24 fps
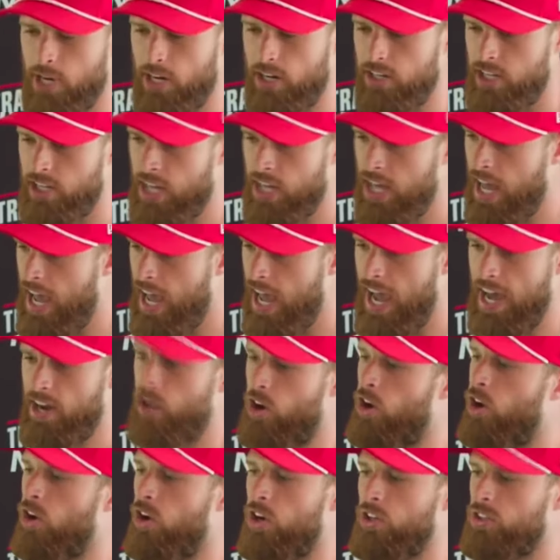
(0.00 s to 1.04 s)
not at
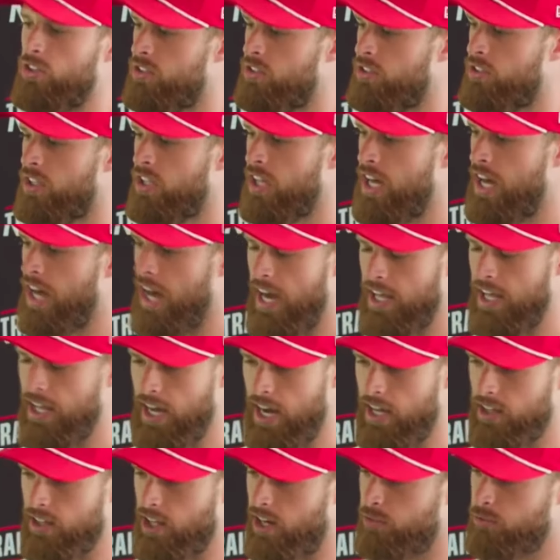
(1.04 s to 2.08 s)
all. I
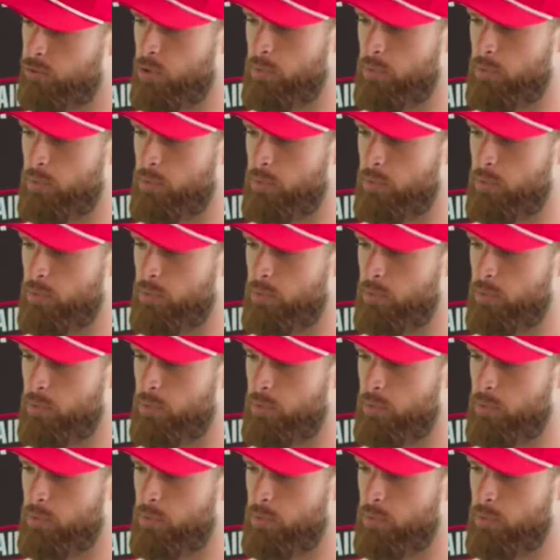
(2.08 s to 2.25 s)
love